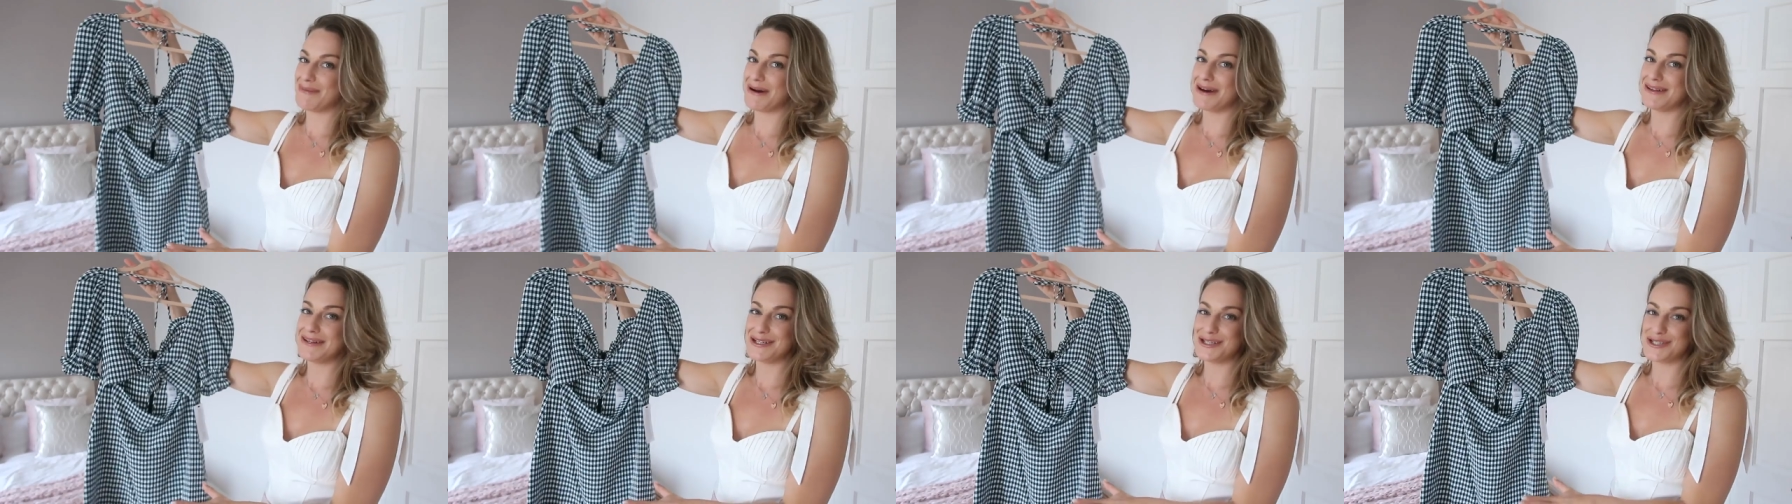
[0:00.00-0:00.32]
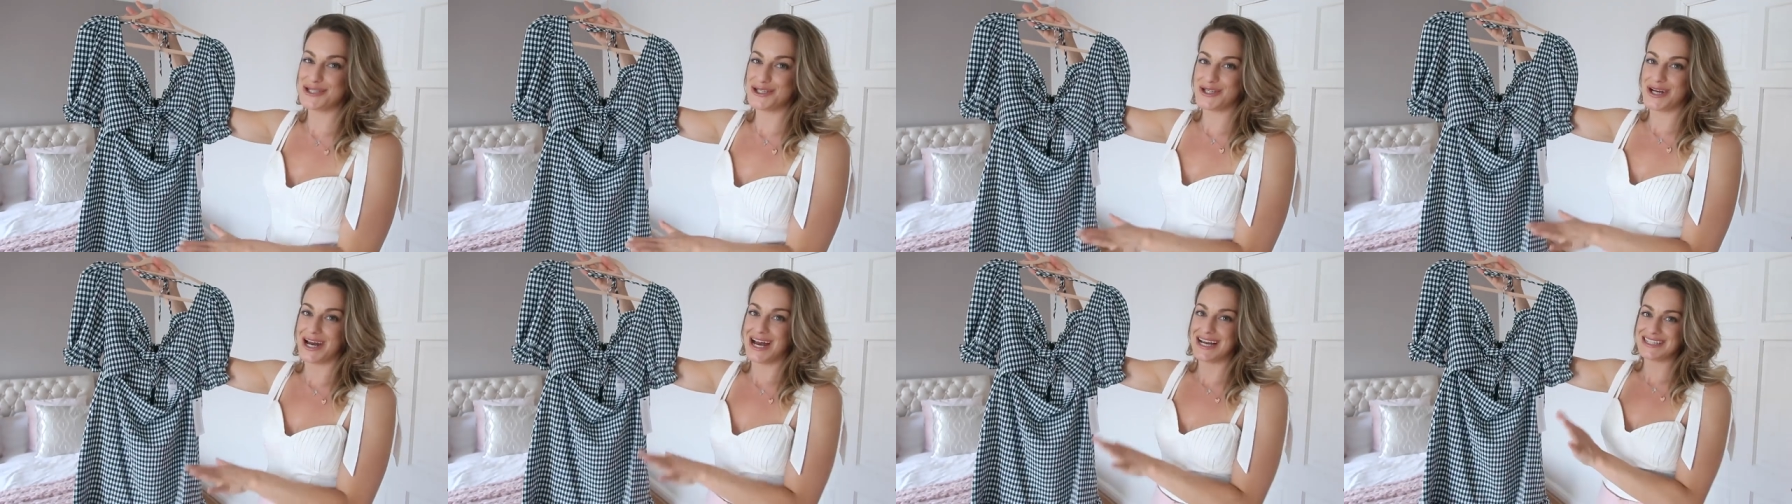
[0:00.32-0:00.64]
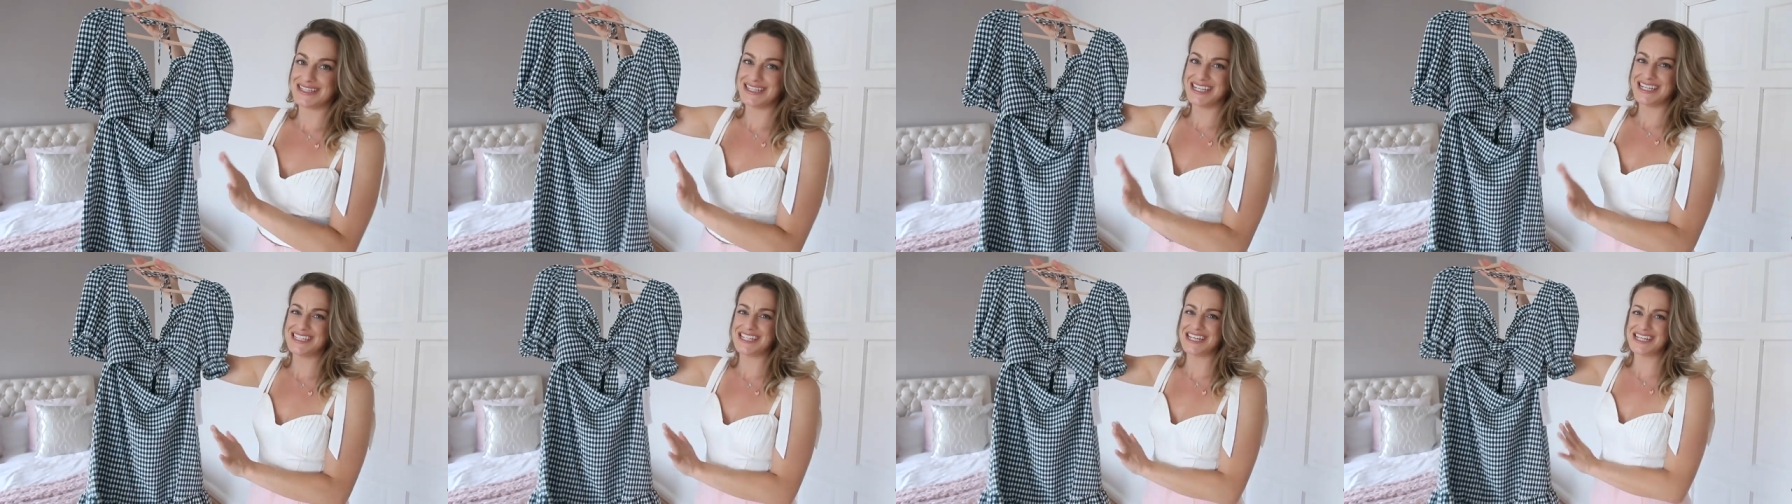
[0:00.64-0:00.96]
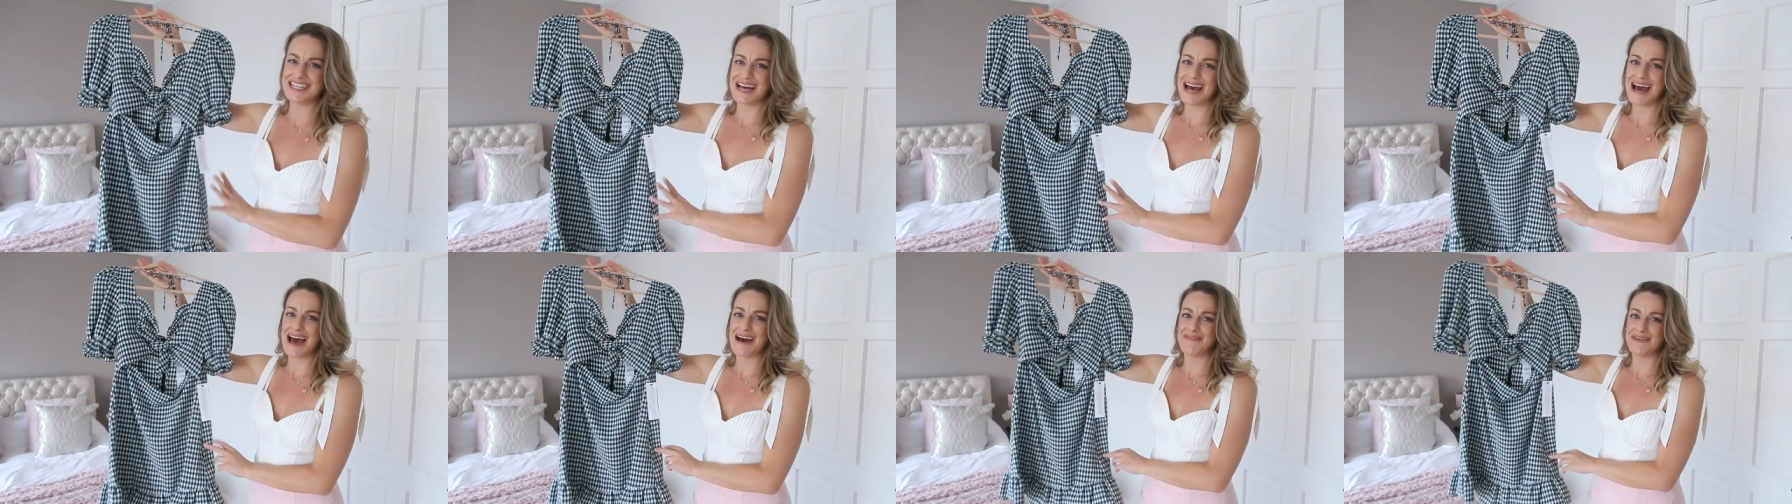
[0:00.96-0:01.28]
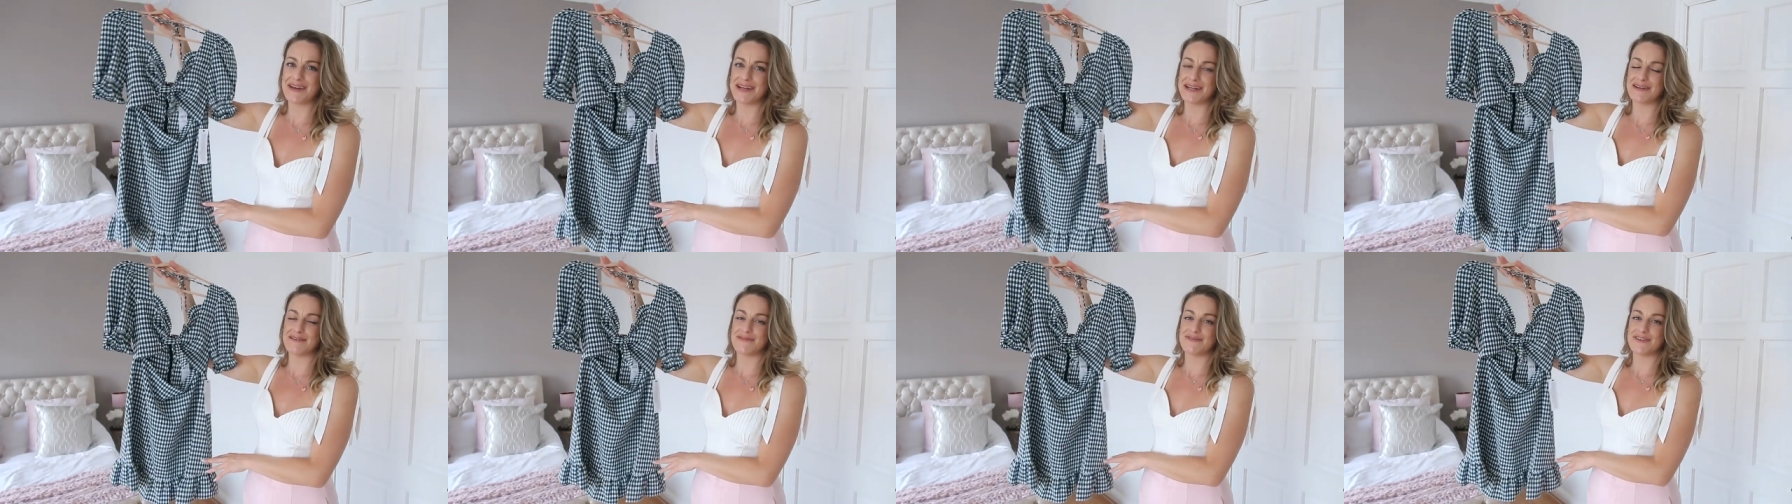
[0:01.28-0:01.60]
about this dress, and I did have
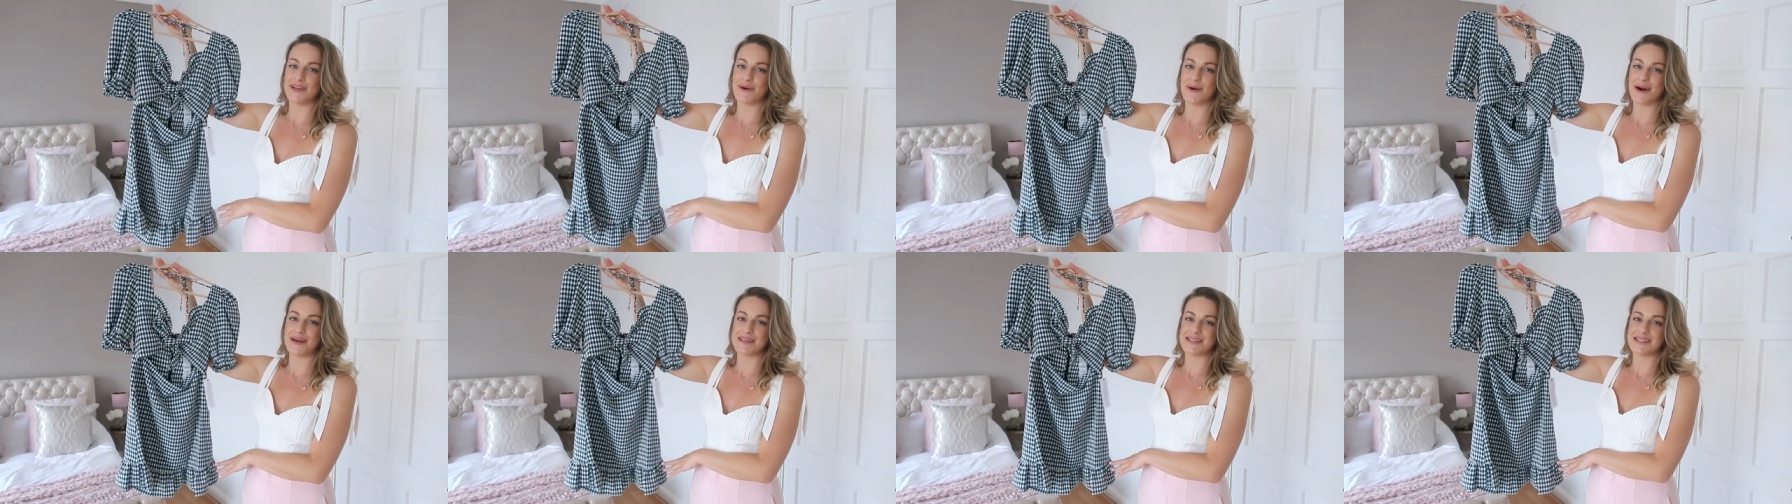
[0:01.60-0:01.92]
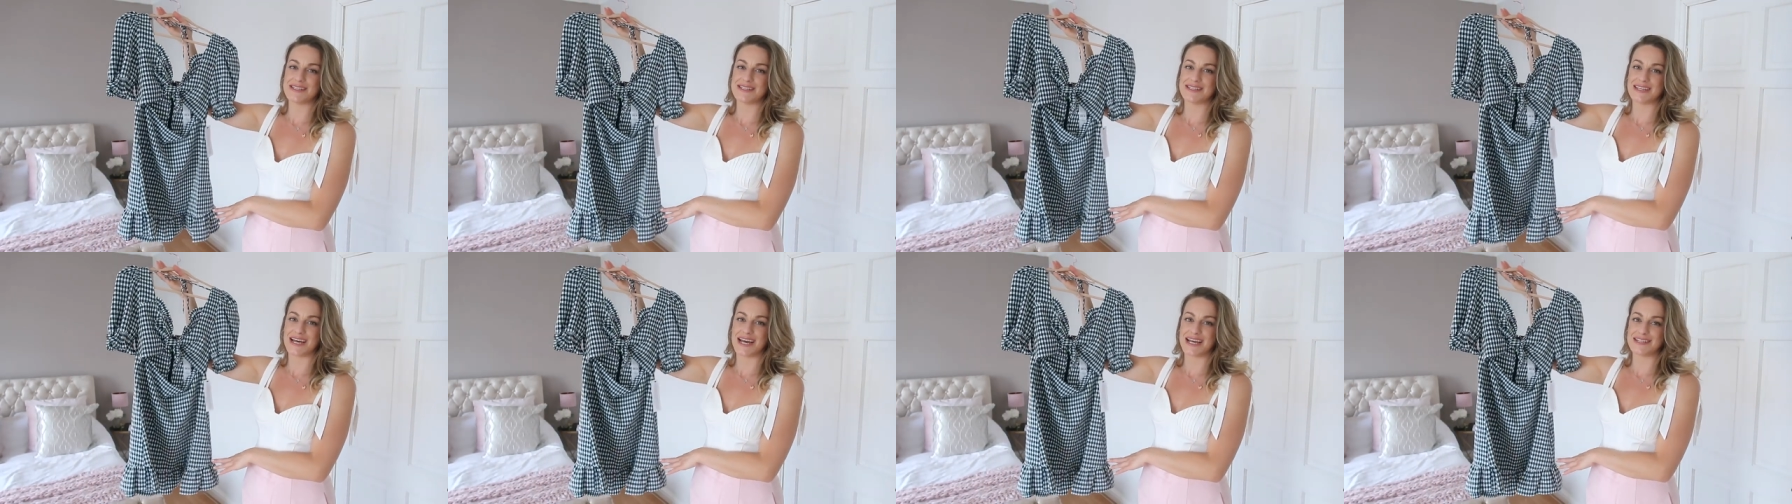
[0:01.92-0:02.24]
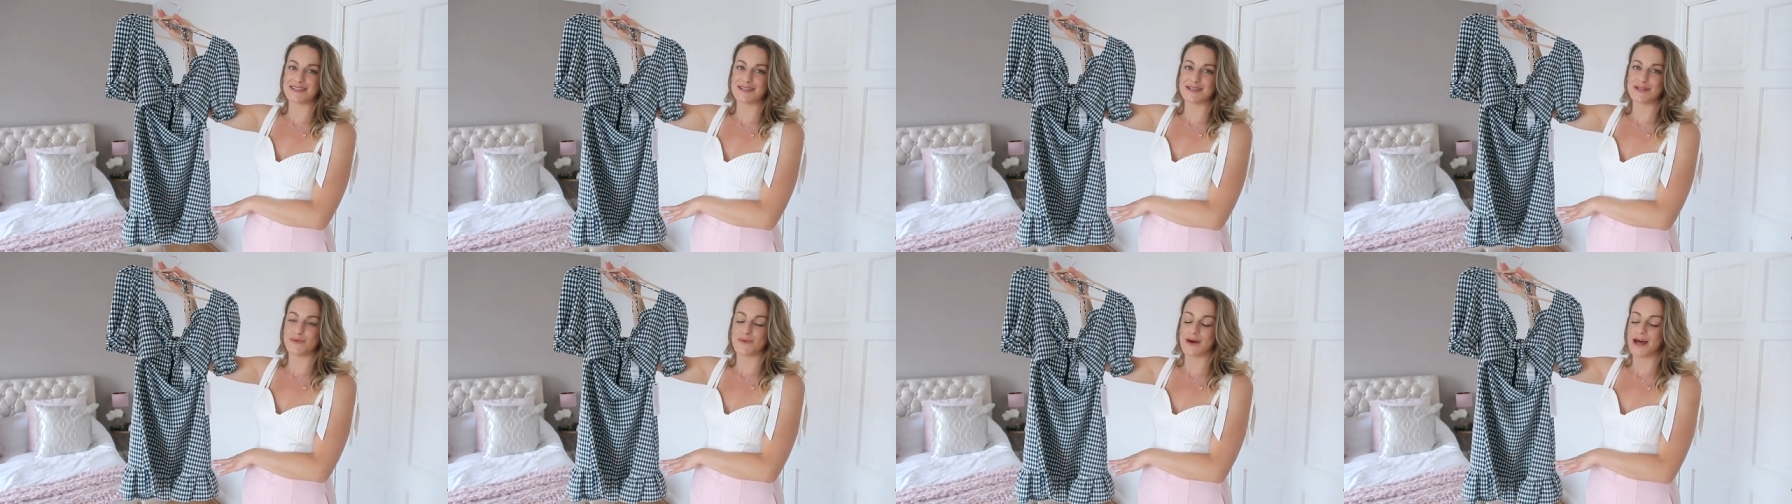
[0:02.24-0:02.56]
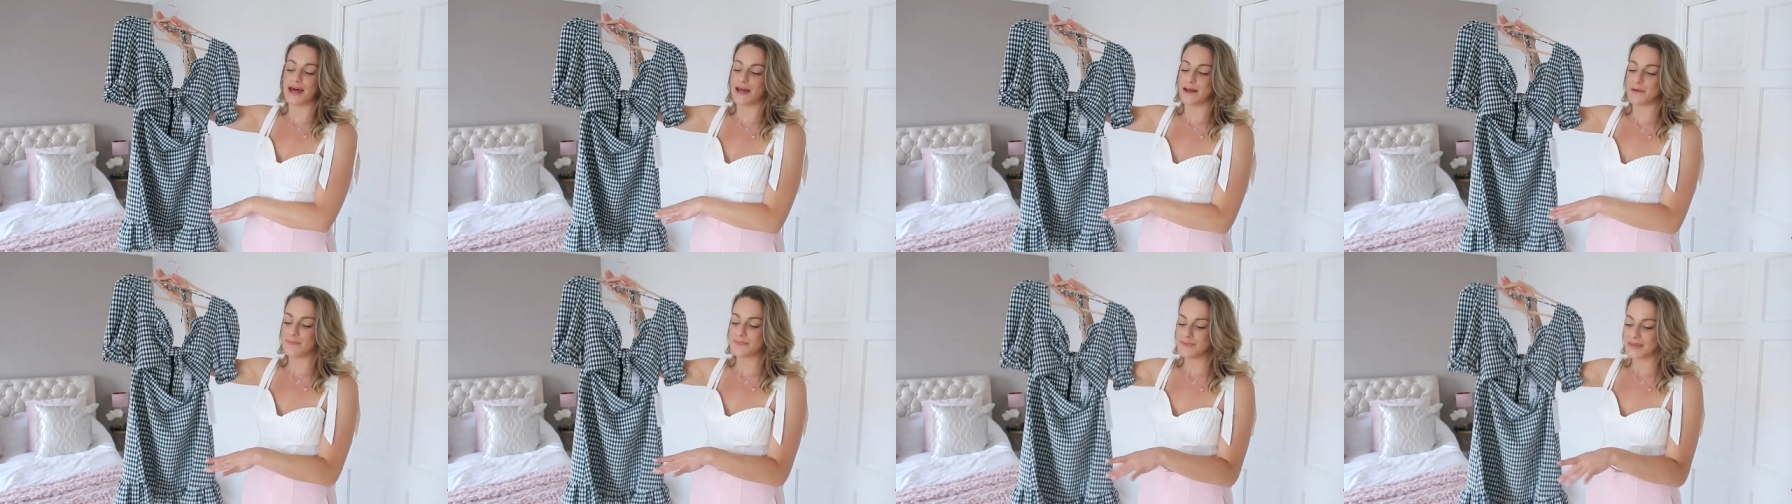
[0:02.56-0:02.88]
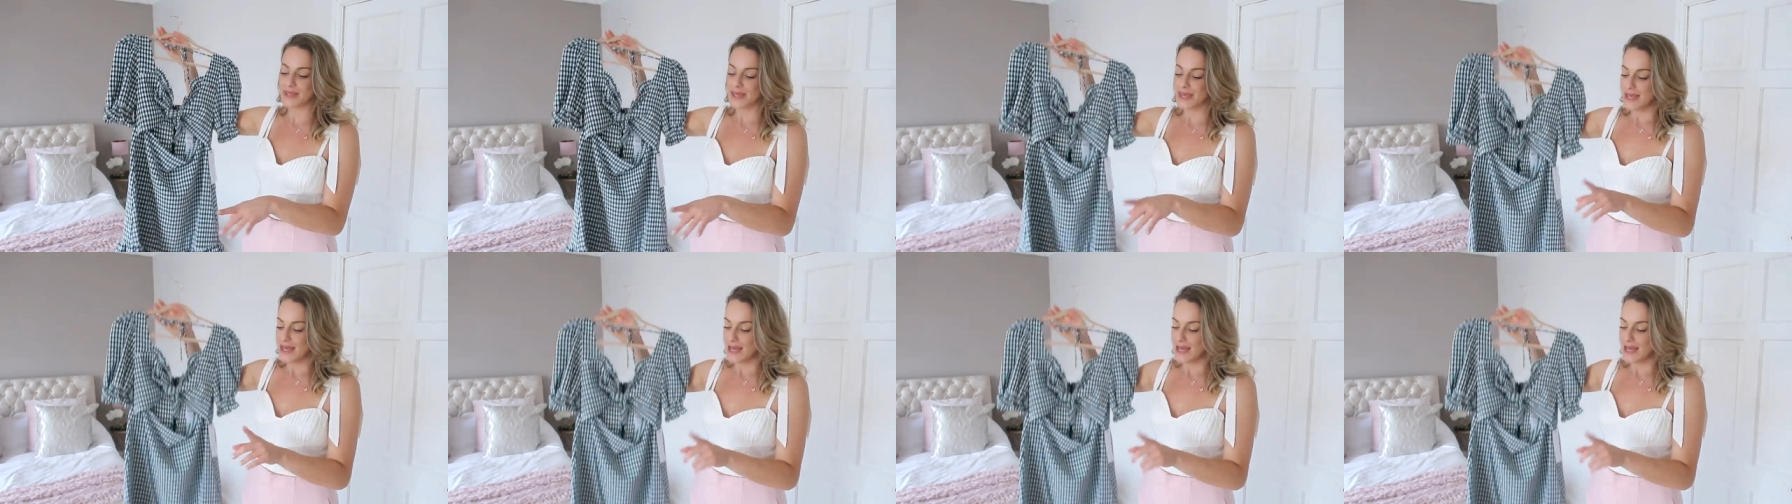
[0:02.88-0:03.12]
it in a few other designs as well.